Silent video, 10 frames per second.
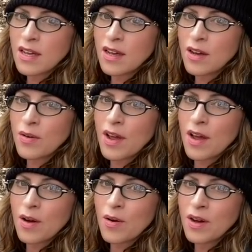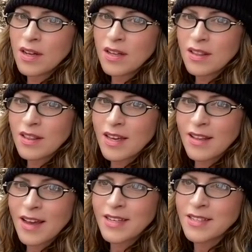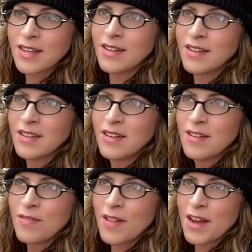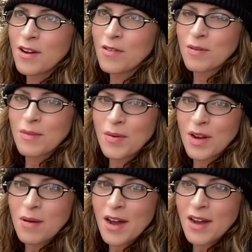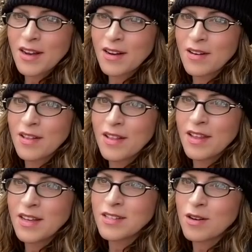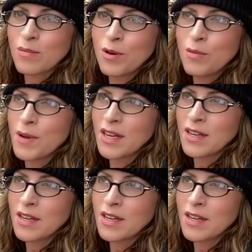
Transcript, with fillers: Oh no. They like to fly over me when I'm out here and then they start pooping.